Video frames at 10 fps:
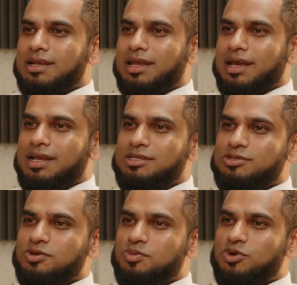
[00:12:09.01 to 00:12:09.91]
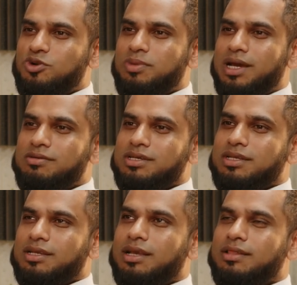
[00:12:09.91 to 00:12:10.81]
like i need to know more about
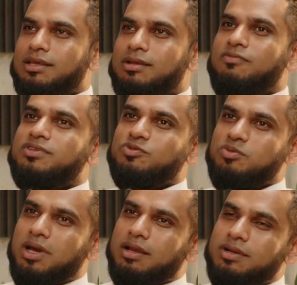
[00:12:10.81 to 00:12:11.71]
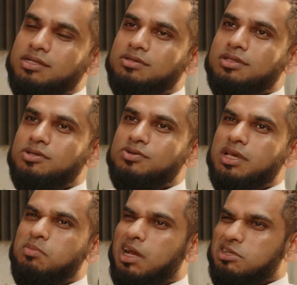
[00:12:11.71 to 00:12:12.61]
it and then obviously we migrated to the
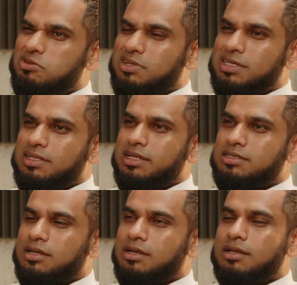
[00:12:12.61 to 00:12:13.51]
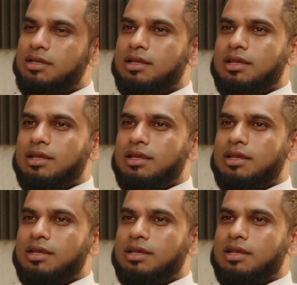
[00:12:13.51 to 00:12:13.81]
uk about two years later